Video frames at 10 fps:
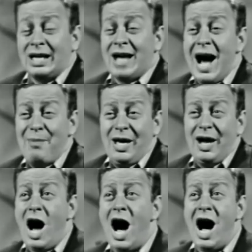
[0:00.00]
Coming
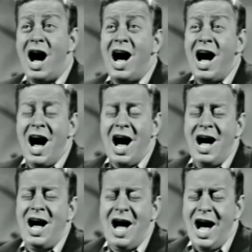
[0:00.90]

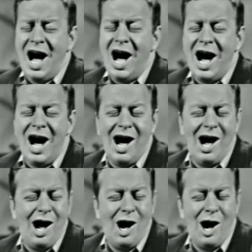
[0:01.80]

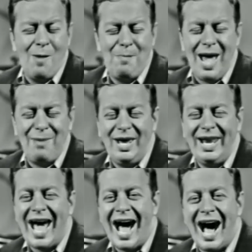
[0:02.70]
home, baby,
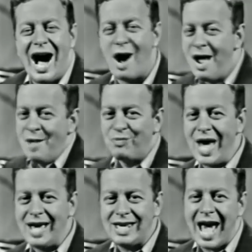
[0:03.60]
now.
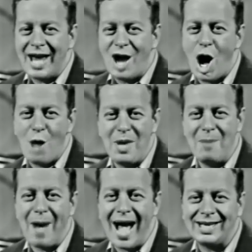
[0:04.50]
They can't hold
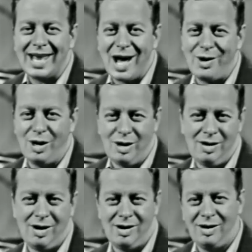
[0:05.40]
me back now
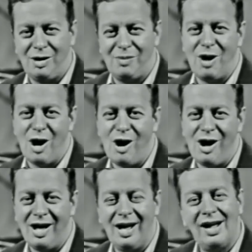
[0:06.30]
no
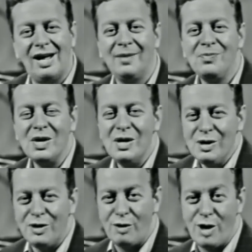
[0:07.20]
more.
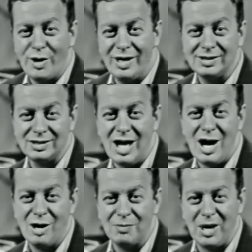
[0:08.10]
The road is
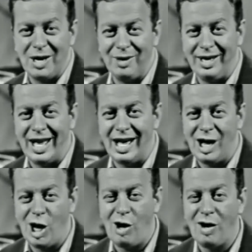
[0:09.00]
long, baby,
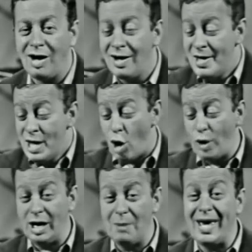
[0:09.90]
now. Oh,
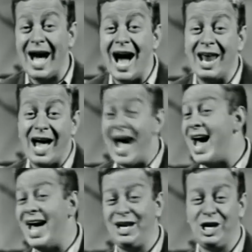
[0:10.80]
hear me holler
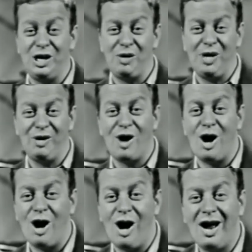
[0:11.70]
and hear me
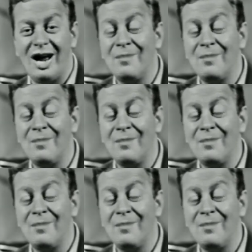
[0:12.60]
roar.